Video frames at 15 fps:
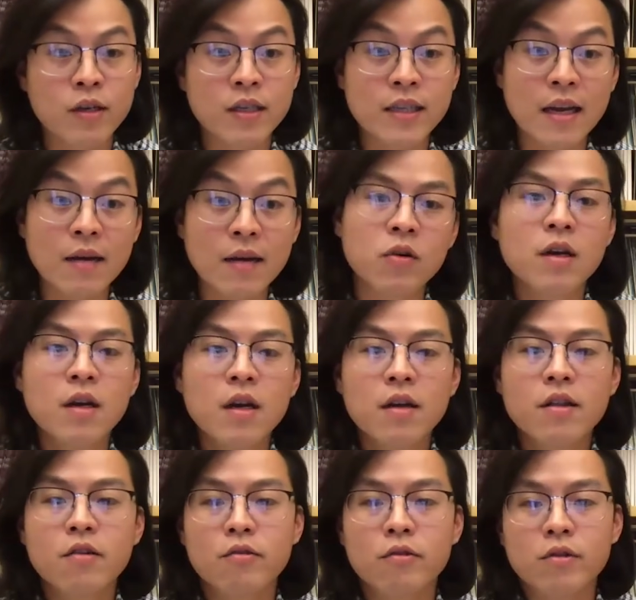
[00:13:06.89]
For example,
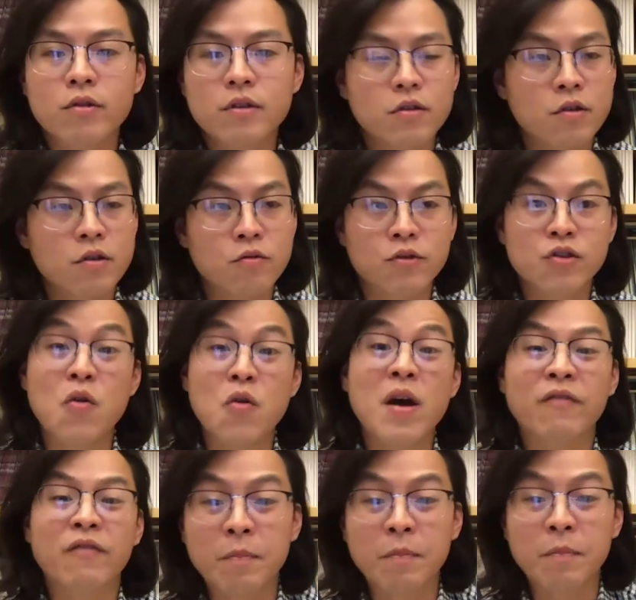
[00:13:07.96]
there was, there was
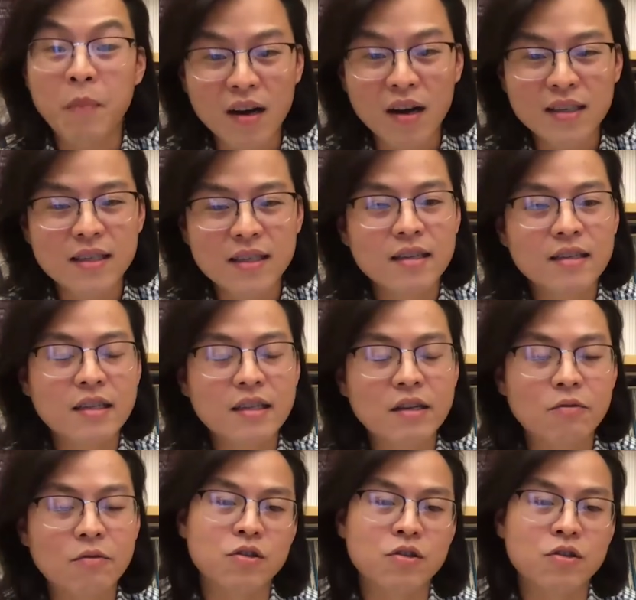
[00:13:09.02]
no heavy boxes,